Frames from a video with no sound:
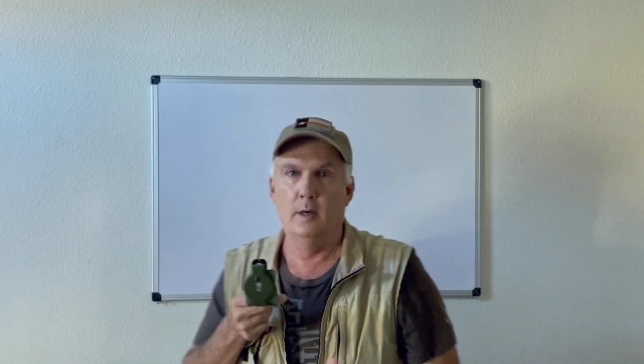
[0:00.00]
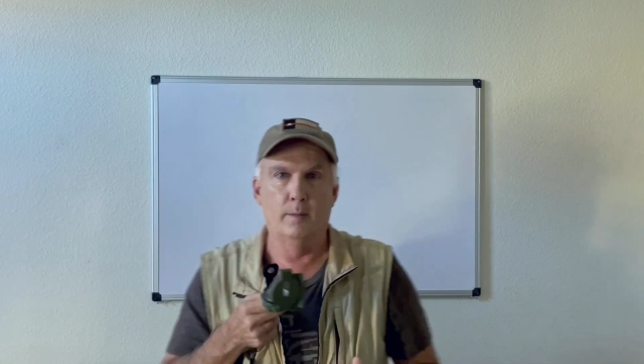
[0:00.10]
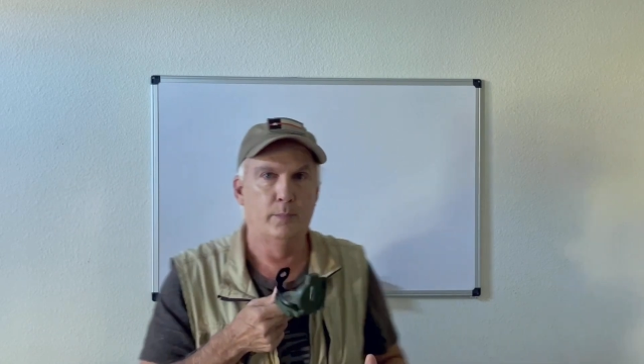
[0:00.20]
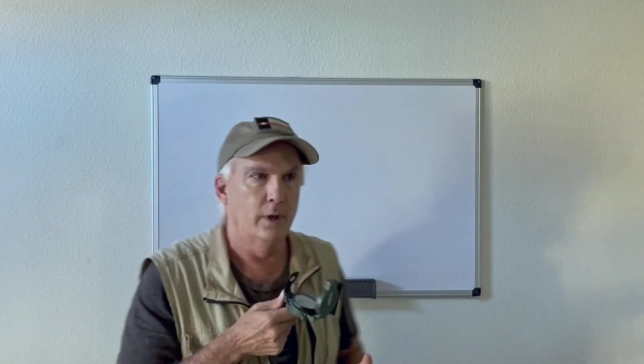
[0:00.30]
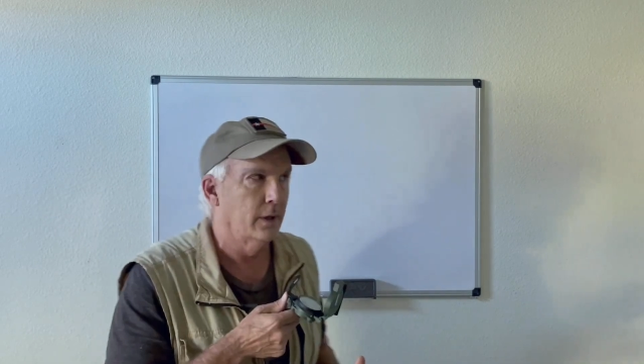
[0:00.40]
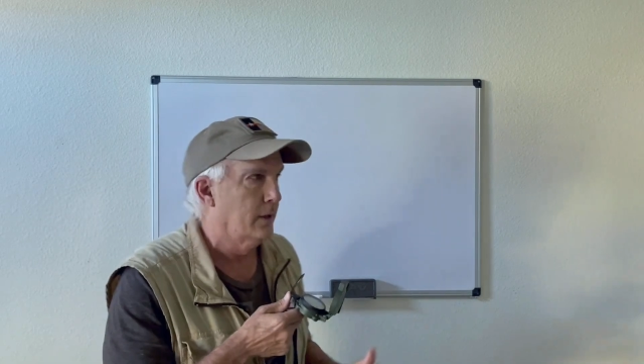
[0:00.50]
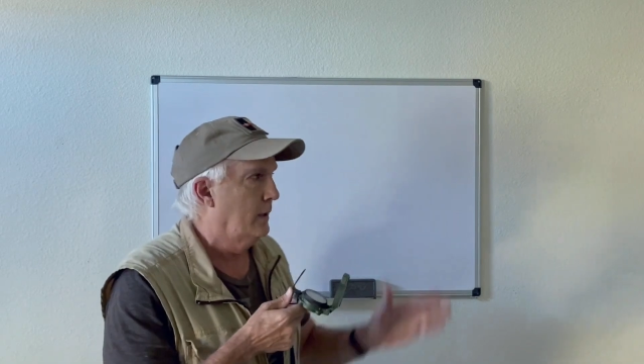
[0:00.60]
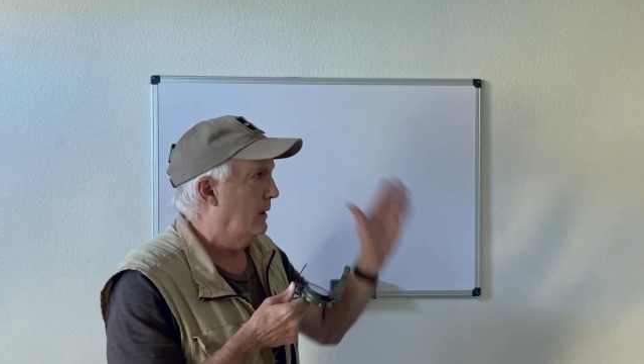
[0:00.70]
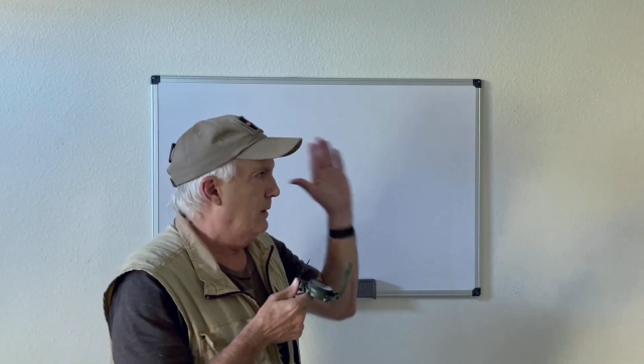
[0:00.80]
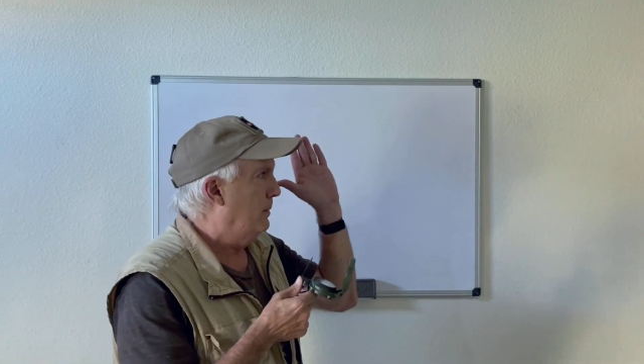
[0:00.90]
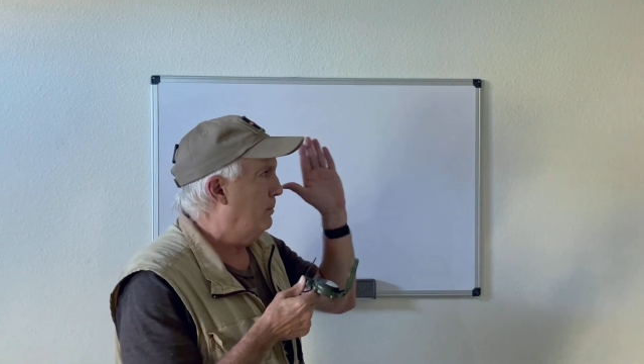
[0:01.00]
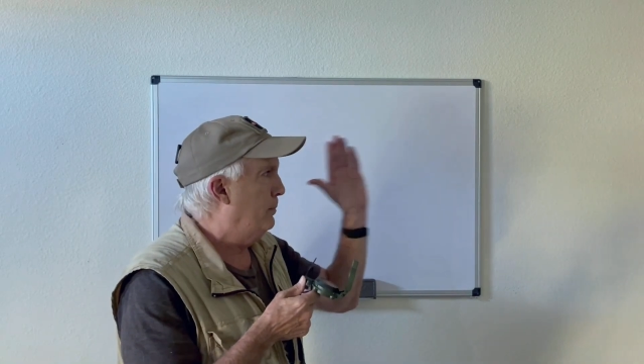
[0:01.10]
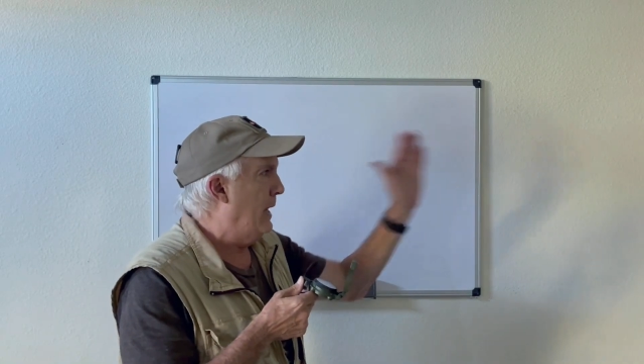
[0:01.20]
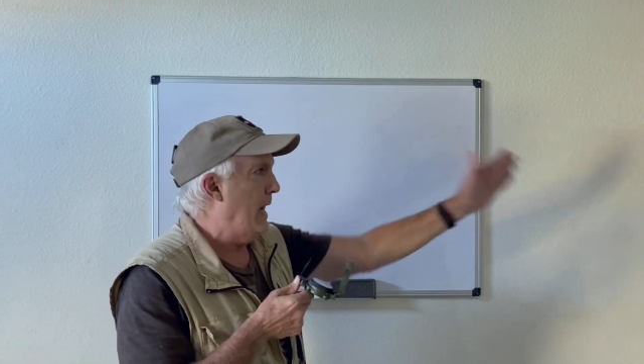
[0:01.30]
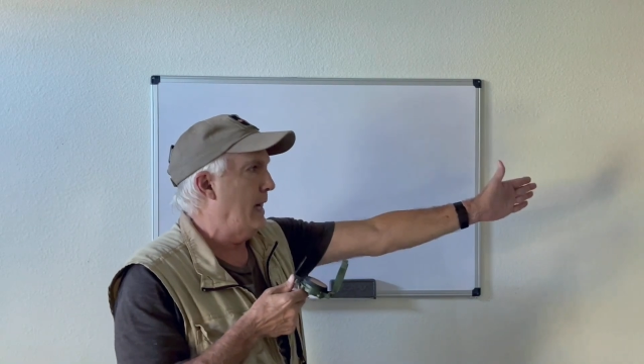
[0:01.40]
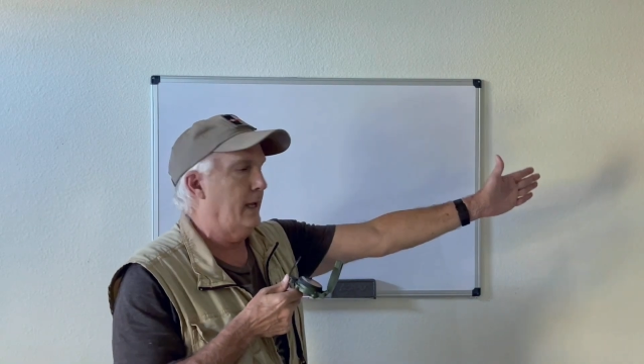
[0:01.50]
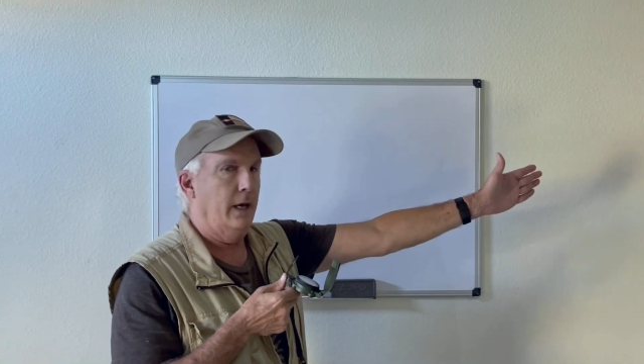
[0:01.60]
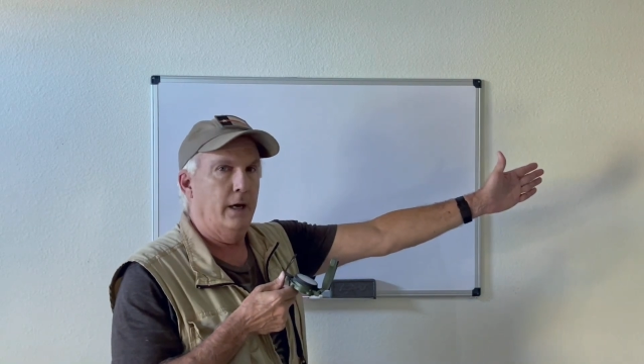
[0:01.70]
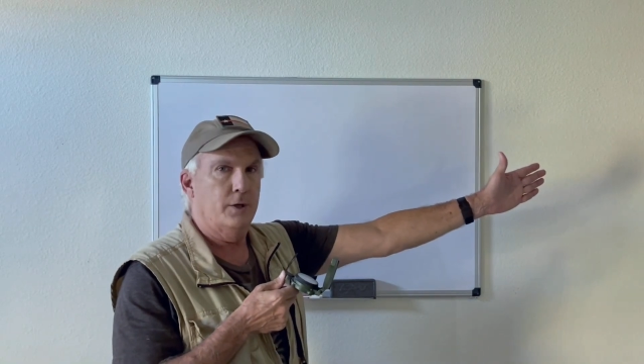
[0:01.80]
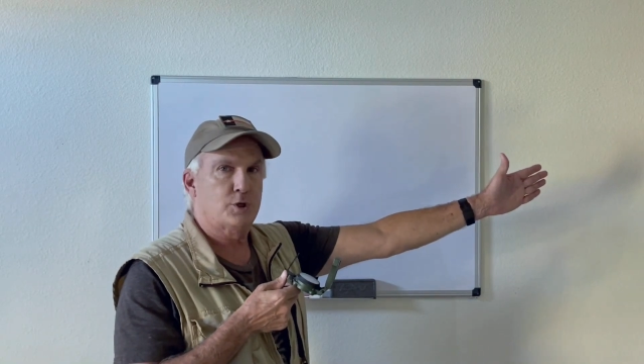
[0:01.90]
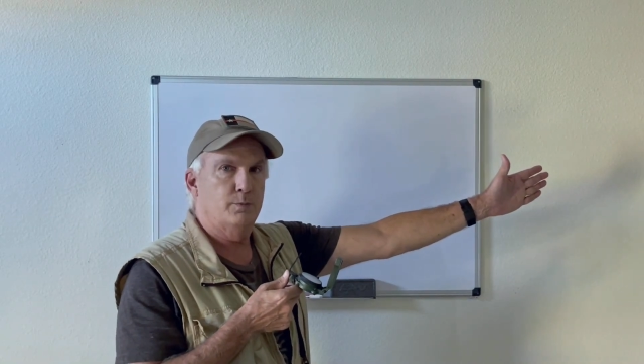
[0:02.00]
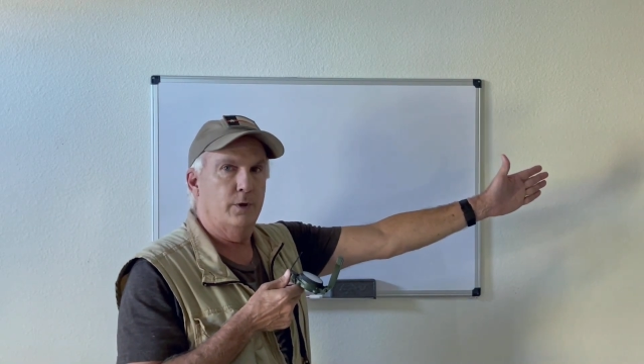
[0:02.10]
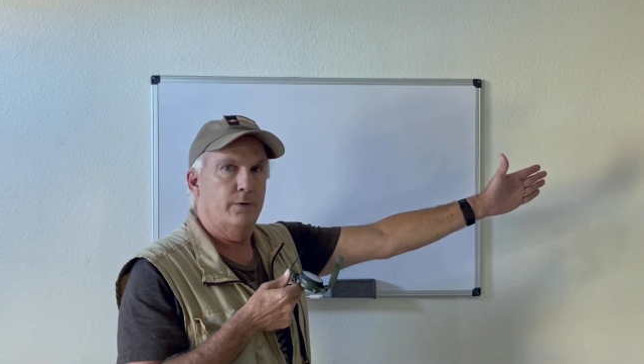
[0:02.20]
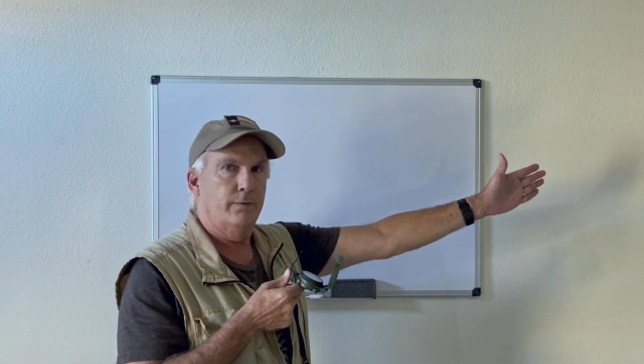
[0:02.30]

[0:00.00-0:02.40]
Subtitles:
but back azimuth